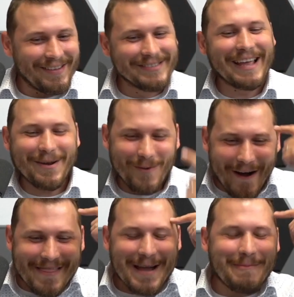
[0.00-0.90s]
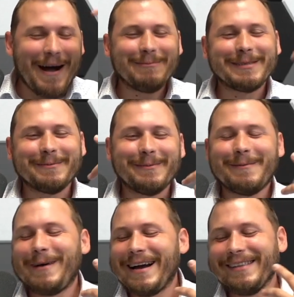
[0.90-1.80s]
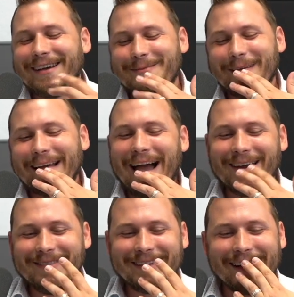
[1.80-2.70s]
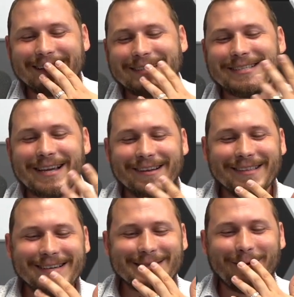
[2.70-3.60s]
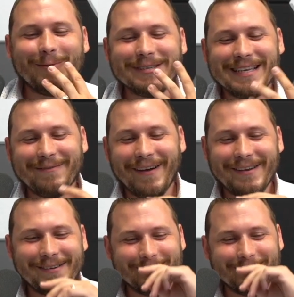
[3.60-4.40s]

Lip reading: There's like one that pops up in my mind that I'm like, I don't think I can share this, but we'll see if I do.